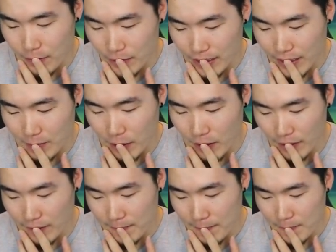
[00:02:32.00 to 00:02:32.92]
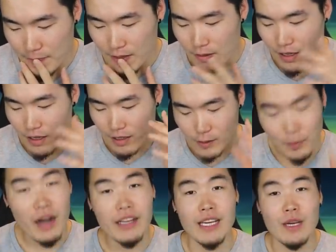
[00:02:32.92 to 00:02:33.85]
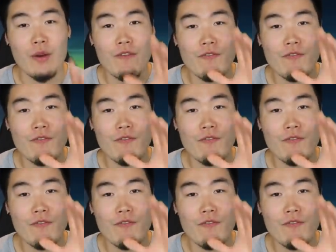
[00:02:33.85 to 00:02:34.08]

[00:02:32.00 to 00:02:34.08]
we're gonna keep going. Sparking! We